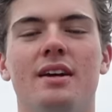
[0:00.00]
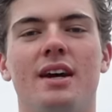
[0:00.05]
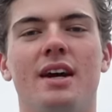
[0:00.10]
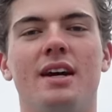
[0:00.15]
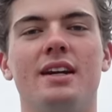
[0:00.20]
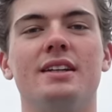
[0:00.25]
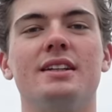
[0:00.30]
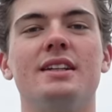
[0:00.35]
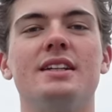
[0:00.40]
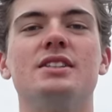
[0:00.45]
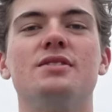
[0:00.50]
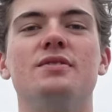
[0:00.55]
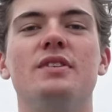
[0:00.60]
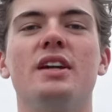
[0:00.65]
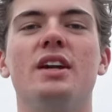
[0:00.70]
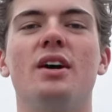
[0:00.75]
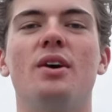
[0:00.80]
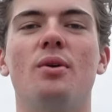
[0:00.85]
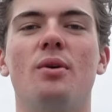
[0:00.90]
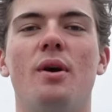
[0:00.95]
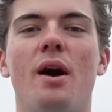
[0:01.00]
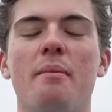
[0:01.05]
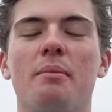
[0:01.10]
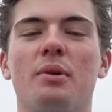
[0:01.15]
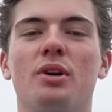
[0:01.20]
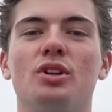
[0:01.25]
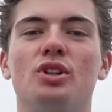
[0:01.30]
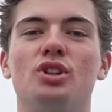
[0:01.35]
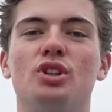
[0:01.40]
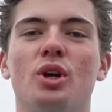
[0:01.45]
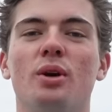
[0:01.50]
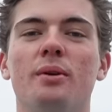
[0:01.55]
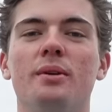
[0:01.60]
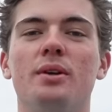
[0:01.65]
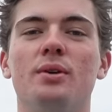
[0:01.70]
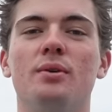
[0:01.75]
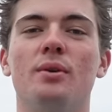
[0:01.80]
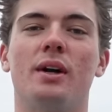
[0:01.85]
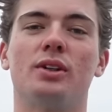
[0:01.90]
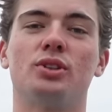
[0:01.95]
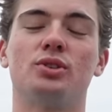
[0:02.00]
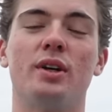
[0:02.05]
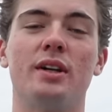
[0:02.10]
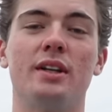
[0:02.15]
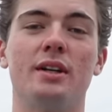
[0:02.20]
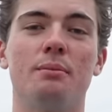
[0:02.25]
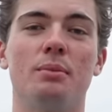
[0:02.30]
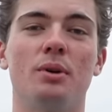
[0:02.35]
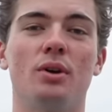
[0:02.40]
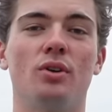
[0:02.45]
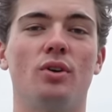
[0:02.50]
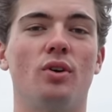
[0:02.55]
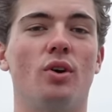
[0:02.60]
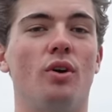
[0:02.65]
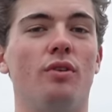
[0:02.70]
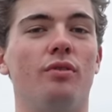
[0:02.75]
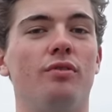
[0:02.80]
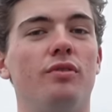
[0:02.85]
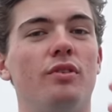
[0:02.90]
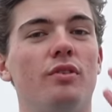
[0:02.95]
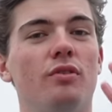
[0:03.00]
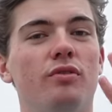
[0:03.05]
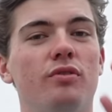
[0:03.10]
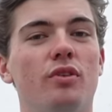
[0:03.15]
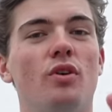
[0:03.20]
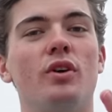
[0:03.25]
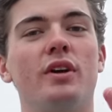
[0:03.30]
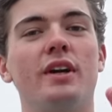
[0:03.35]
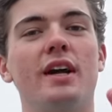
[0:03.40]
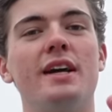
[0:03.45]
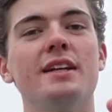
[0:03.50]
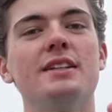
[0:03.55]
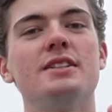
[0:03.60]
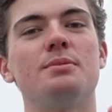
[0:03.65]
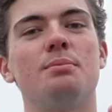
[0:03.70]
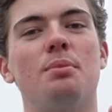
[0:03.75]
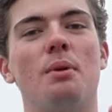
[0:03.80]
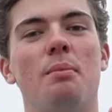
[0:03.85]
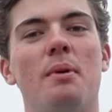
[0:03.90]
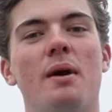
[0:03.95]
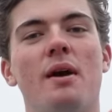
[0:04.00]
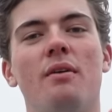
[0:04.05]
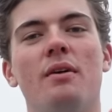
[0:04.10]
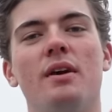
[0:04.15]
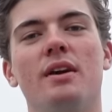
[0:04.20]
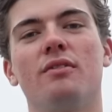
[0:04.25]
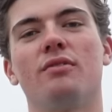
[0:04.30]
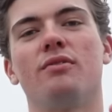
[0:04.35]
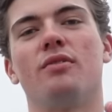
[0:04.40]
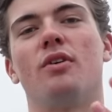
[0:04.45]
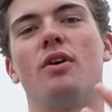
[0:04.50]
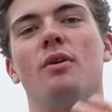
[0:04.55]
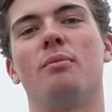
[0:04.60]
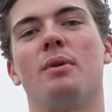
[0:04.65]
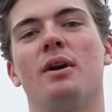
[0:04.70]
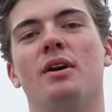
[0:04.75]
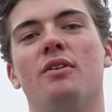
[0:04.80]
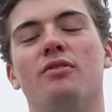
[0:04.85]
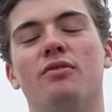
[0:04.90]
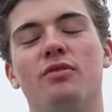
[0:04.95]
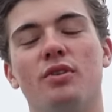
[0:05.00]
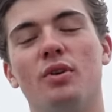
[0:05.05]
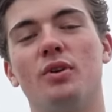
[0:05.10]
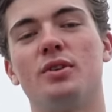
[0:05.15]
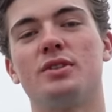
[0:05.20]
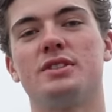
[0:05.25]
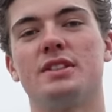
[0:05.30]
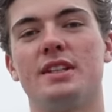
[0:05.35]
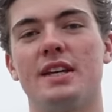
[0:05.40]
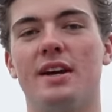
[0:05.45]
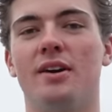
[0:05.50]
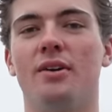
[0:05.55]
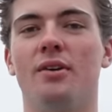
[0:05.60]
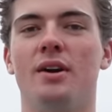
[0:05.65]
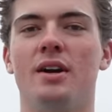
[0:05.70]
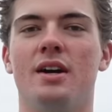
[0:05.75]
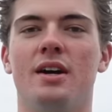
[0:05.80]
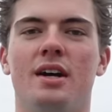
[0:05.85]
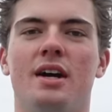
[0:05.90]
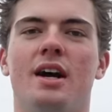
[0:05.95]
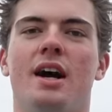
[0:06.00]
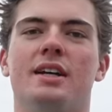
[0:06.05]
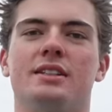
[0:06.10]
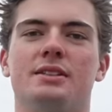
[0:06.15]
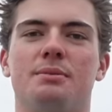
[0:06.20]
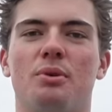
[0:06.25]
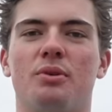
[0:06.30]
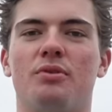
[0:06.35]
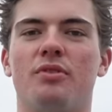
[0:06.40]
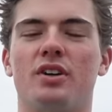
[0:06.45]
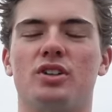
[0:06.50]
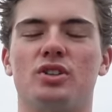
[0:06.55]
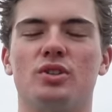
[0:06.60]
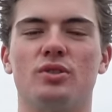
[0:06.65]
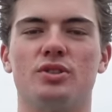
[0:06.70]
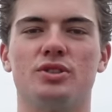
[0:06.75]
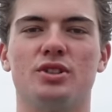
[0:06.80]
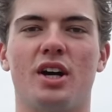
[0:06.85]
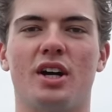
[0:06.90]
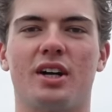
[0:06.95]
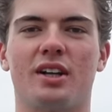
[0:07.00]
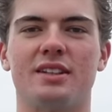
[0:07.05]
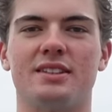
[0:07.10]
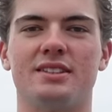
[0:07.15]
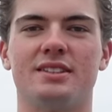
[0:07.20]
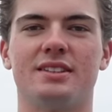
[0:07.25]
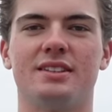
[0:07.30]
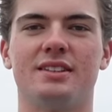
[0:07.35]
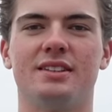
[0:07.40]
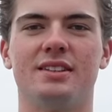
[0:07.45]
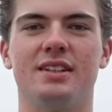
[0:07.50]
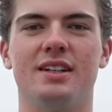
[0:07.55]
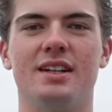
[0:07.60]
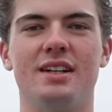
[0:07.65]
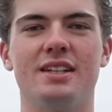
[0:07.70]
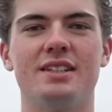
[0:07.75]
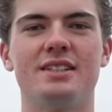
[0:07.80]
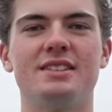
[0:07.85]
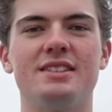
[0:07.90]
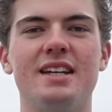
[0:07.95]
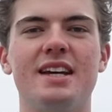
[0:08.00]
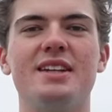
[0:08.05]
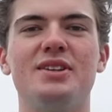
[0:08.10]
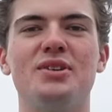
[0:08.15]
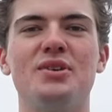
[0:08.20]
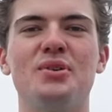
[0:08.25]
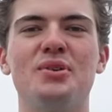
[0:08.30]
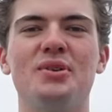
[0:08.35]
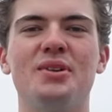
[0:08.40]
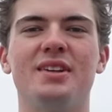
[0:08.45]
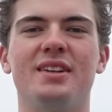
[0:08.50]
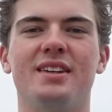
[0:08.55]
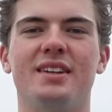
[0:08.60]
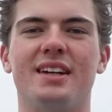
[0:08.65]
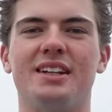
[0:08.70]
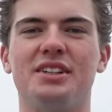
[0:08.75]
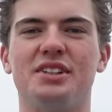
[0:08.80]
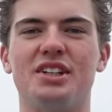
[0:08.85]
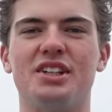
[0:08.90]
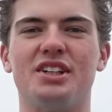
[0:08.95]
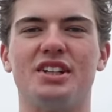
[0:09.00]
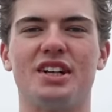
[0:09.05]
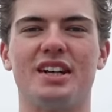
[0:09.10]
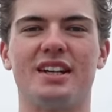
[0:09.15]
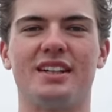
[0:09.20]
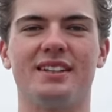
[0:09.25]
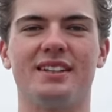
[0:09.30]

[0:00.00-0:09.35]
And in this video, I'm gonna show you a training block of 4 days preparing for my first year as a professional cyclist. Stay tuned and GG.